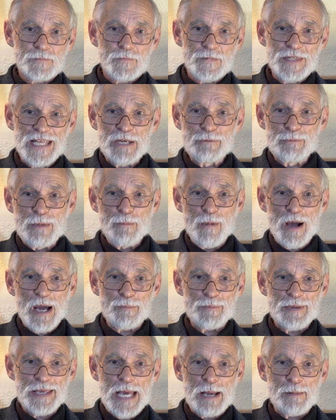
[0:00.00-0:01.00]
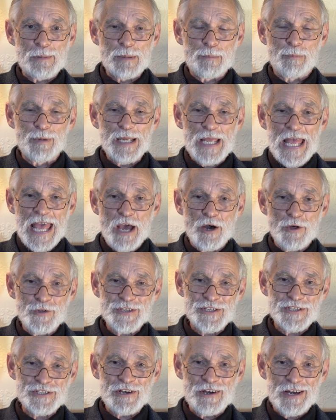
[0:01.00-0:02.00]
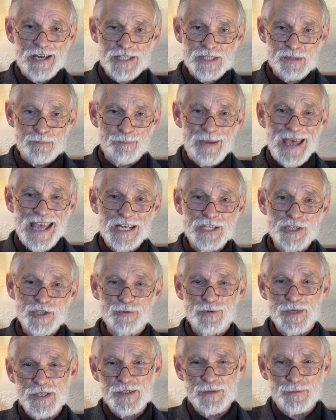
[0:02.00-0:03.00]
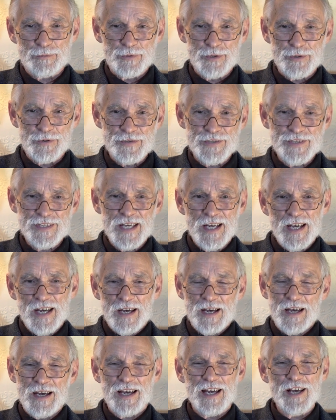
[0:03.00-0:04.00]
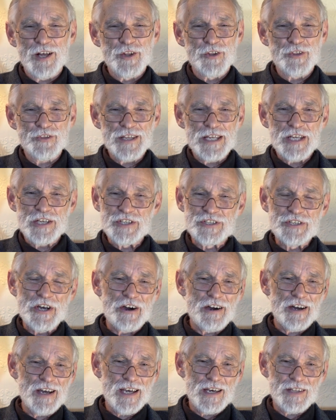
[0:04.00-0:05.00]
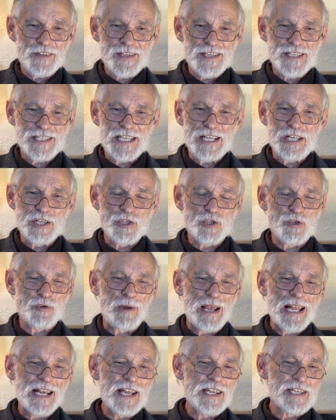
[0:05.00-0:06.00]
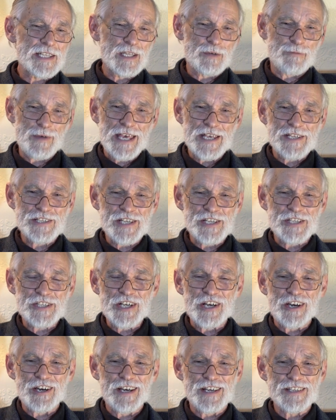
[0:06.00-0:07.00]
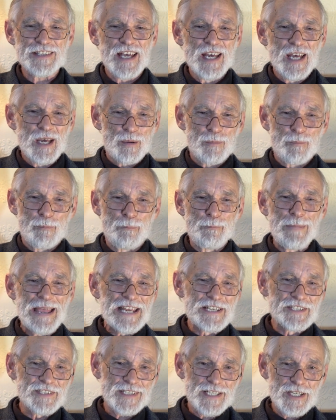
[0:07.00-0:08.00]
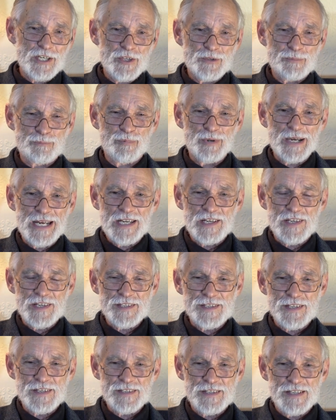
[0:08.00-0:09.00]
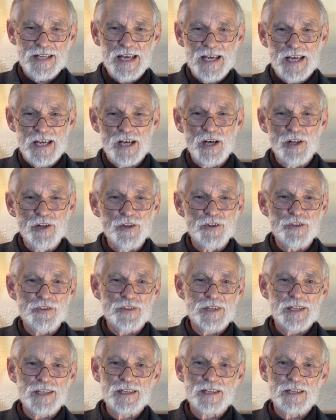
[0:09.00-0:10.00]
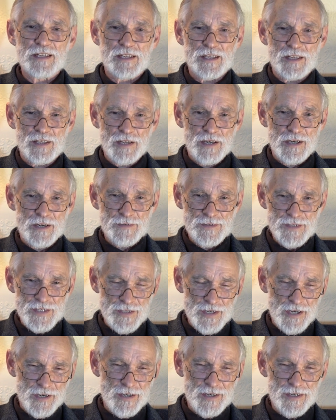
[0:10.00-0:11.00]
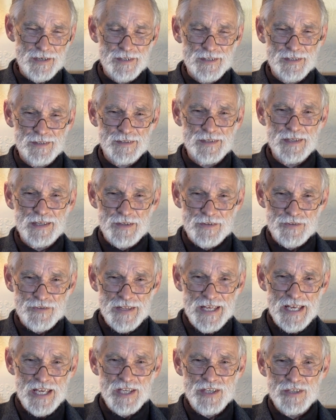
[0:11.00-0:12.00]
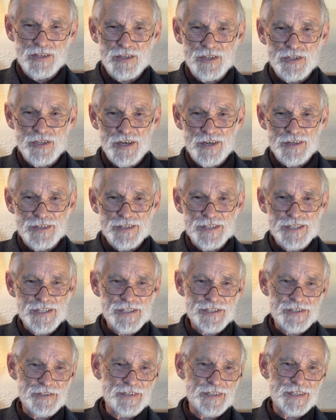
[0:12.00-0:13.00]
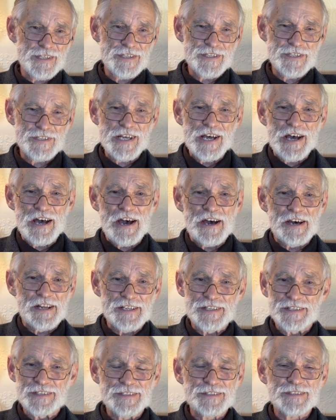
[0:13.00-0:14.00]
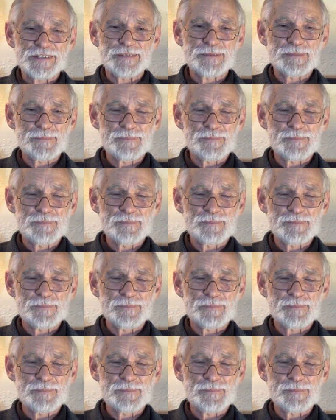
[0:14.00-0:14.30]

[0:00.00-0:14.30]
Then we might be able to bring health science back to its roots. A healthy diet, the centrality of exercise, mental health practices and a healthy lifestyle. Thank you, Dr. Synods Dant.